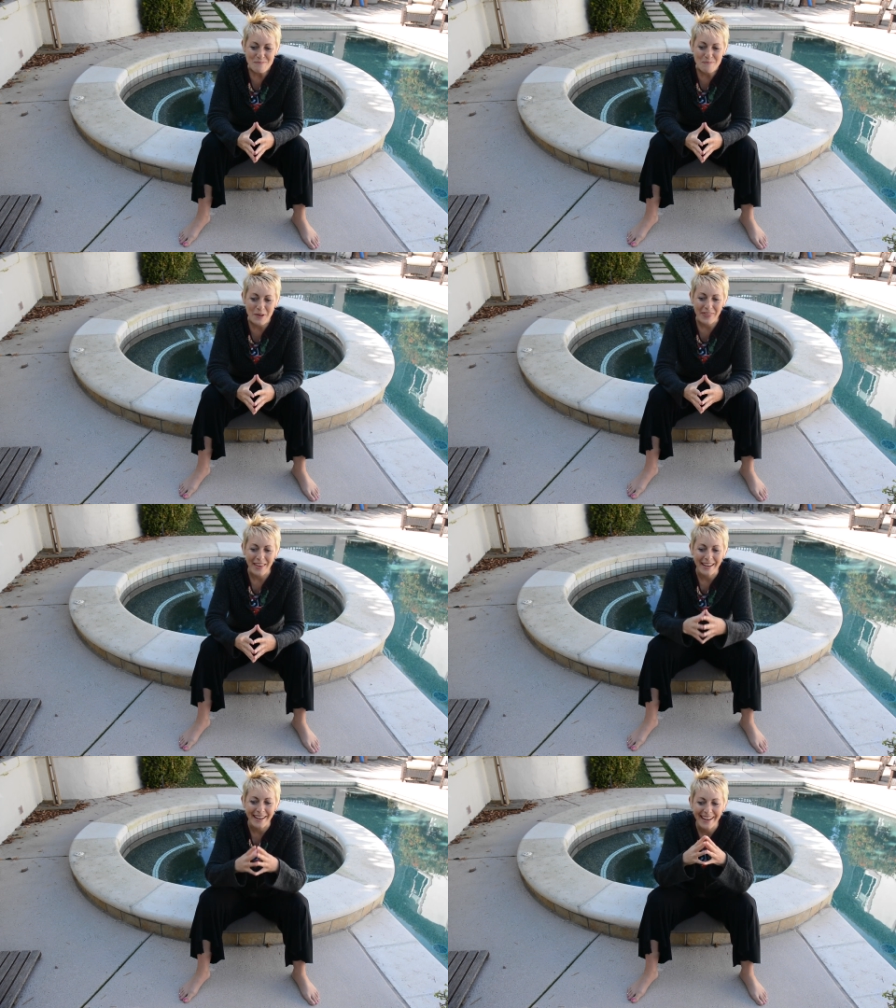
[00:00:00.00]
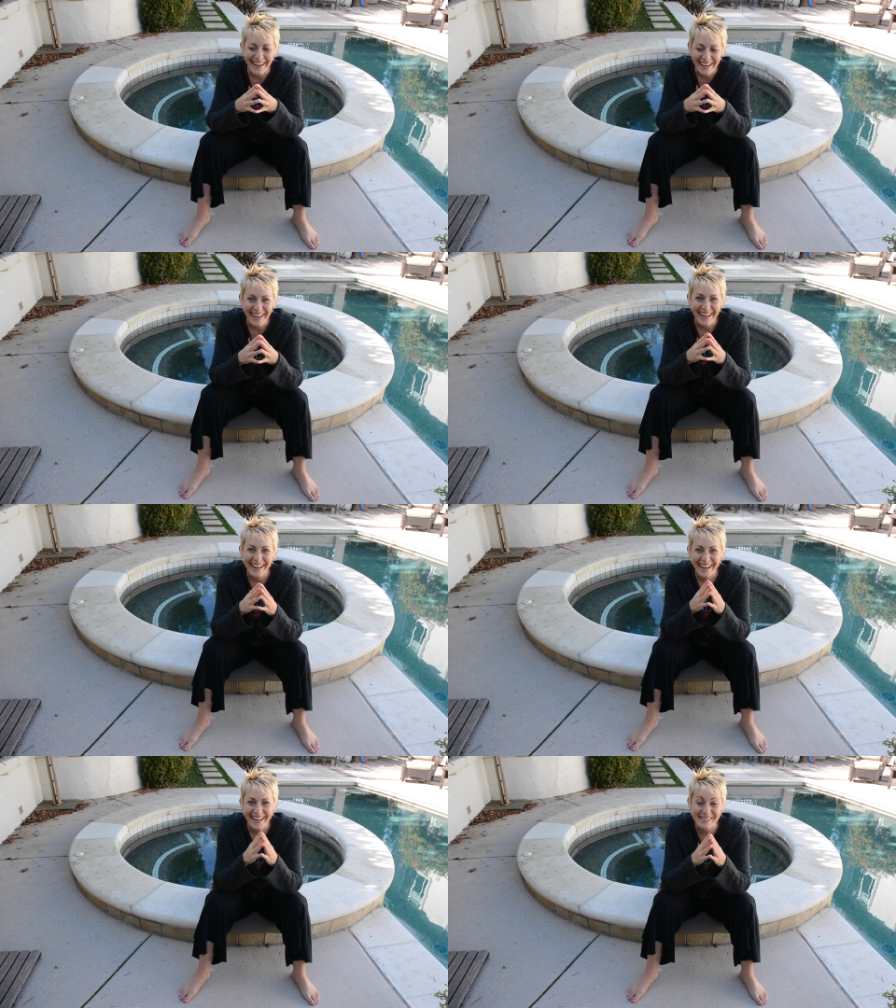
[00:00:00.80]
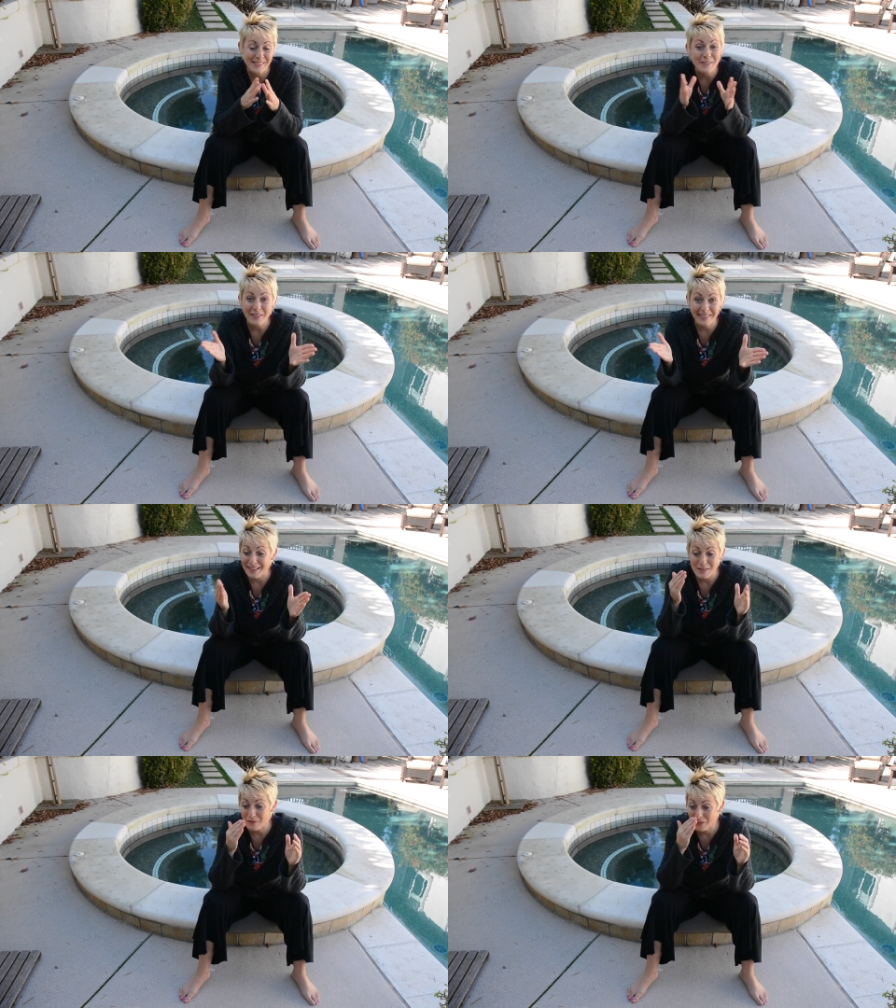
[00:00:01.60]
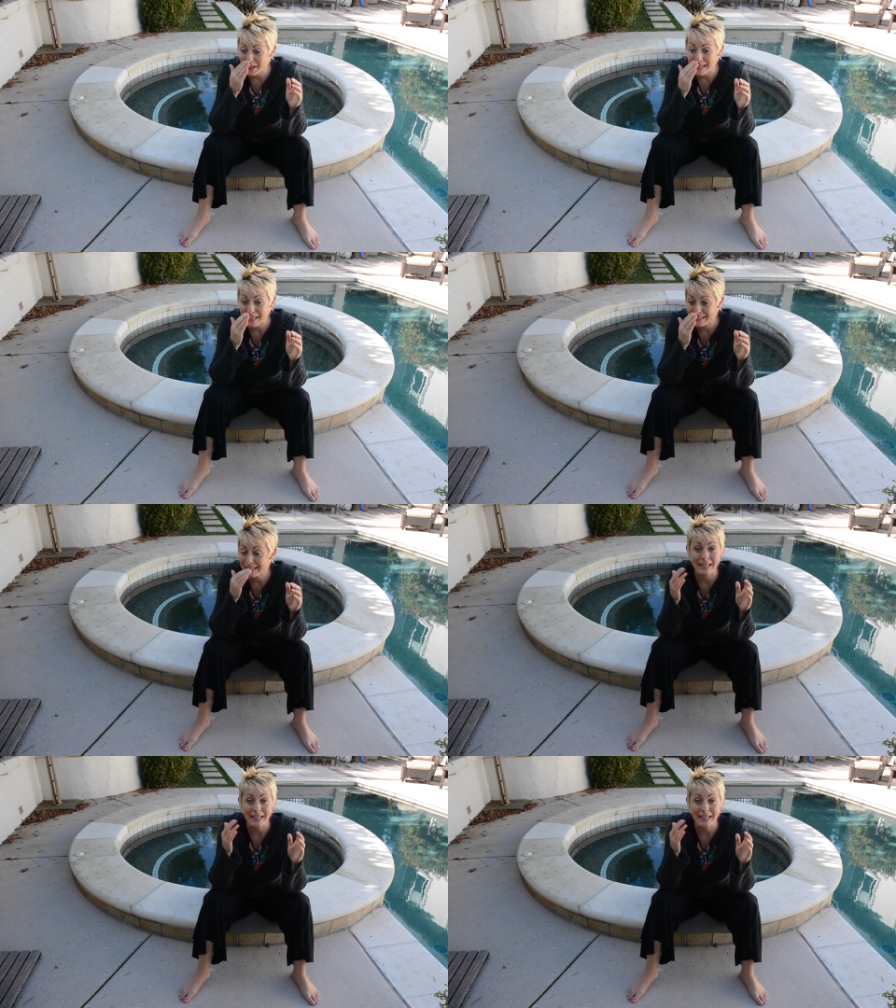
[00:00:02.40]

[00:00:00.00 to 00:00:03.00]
But then, so that's fantastic.